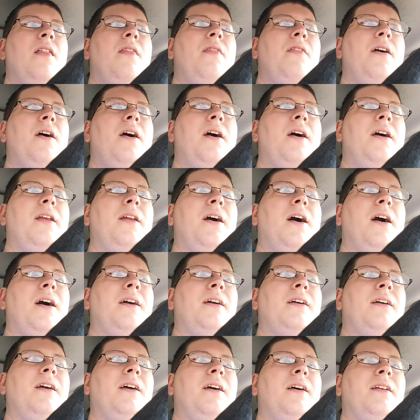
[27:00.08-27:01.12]
then
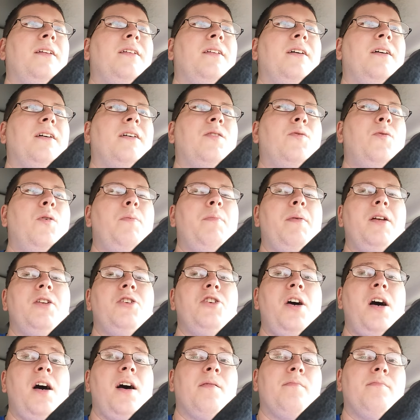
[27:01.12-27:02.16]
I can quit
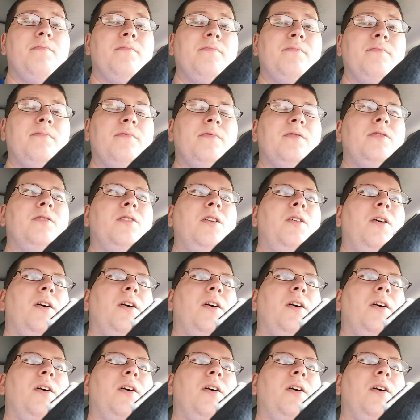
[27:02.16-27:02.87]
my job. So